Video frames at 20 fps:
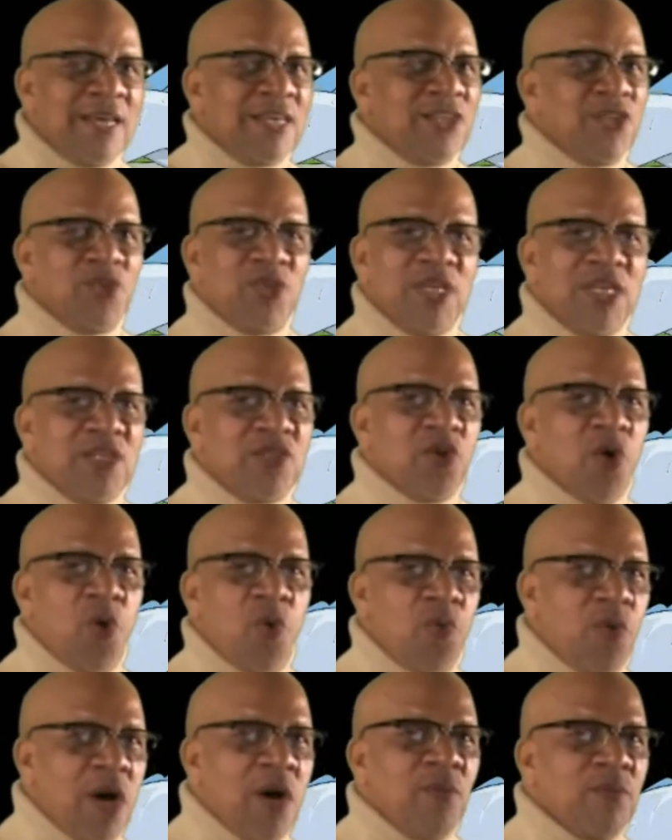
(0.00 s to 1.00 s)
You didn't know
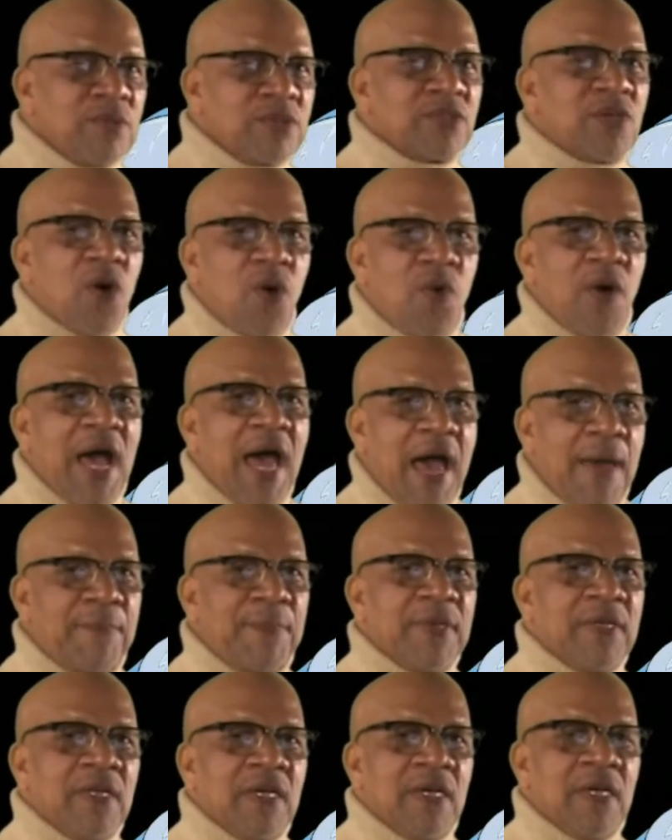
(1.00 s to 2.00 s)
what was gonna
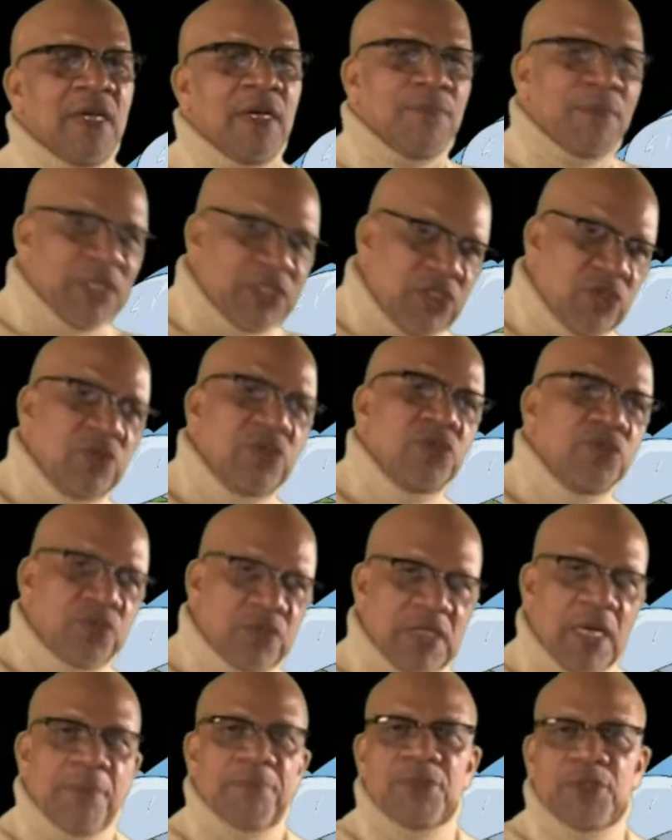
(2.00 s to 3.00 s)
happen, but you knew
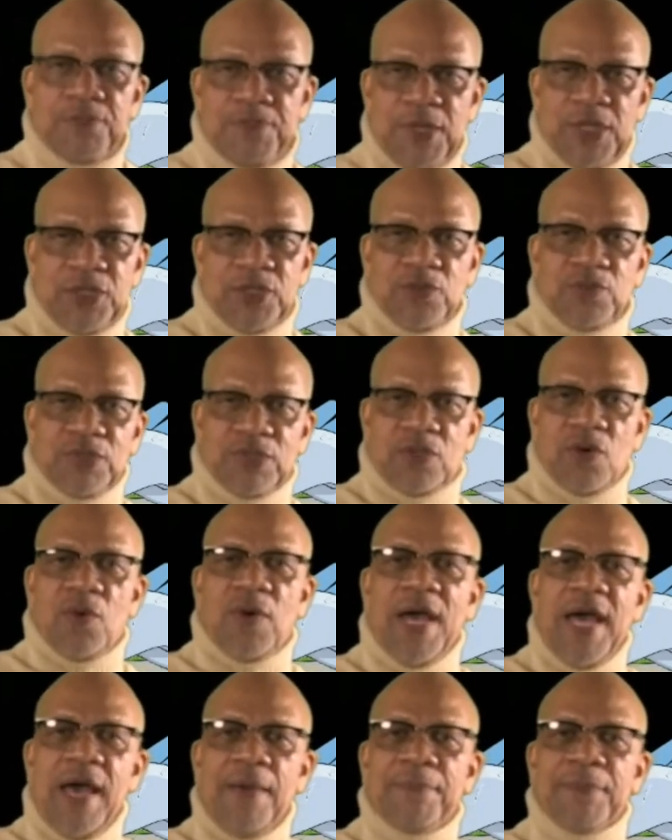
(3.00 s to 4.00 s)
something special was gonna
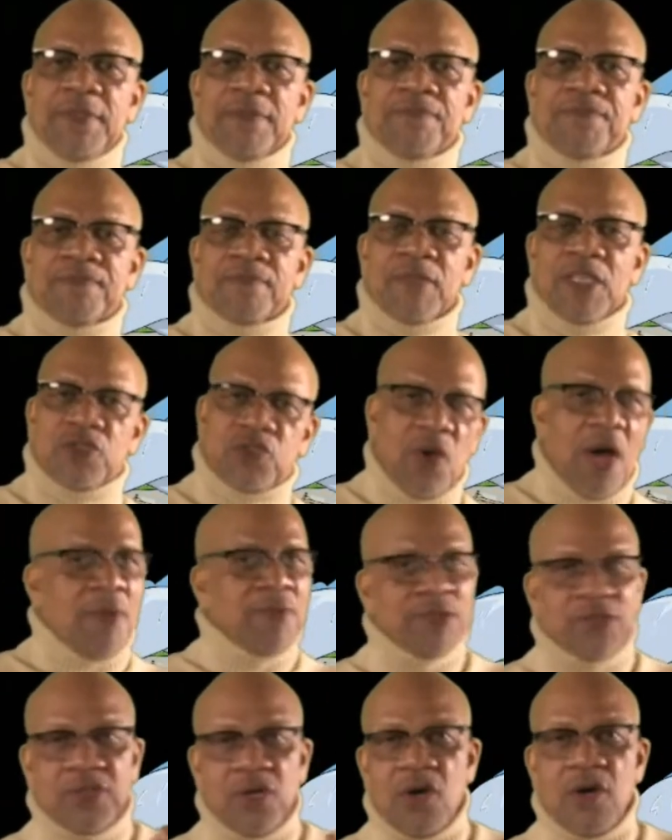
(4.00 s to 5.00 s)
happen. So I
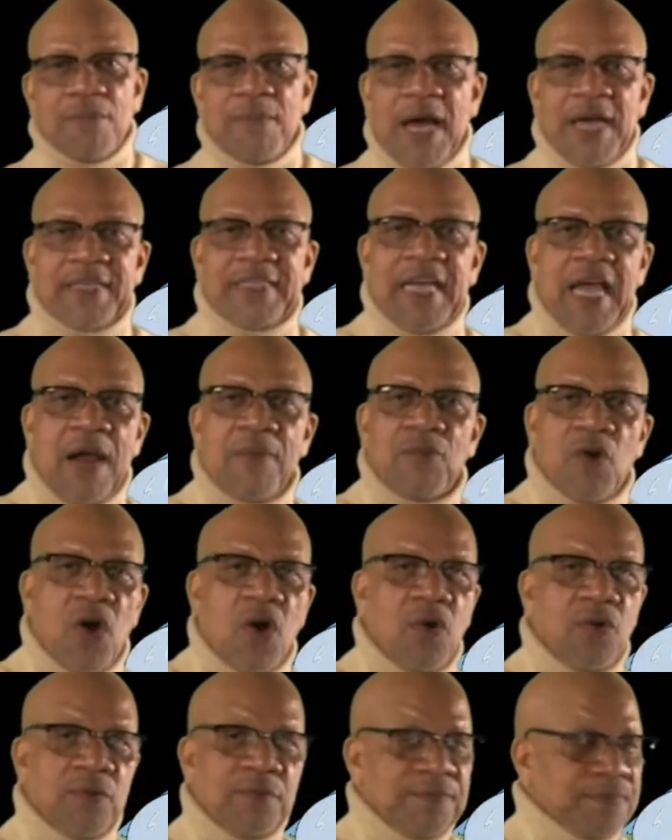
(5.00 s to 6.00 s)
would turn my camera
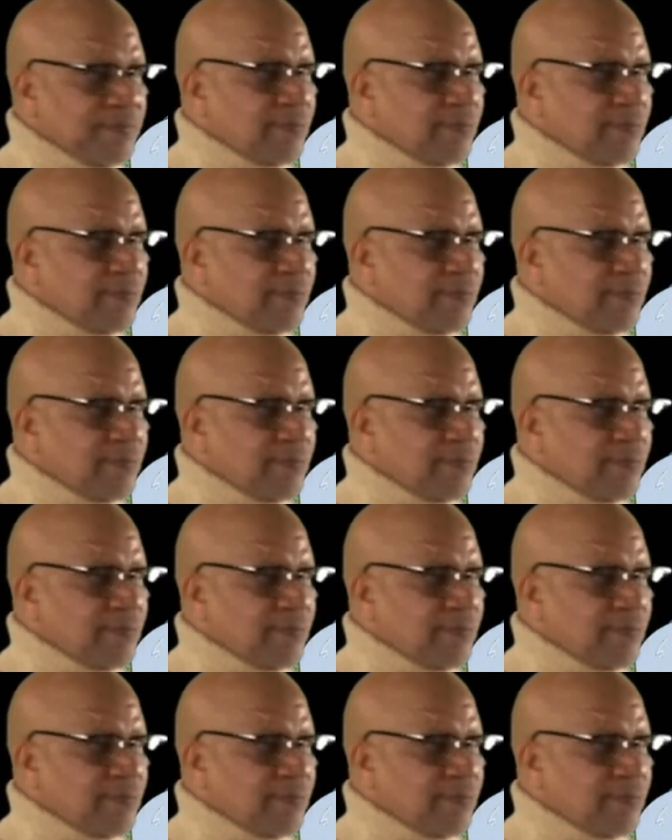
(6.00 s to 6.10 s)
on.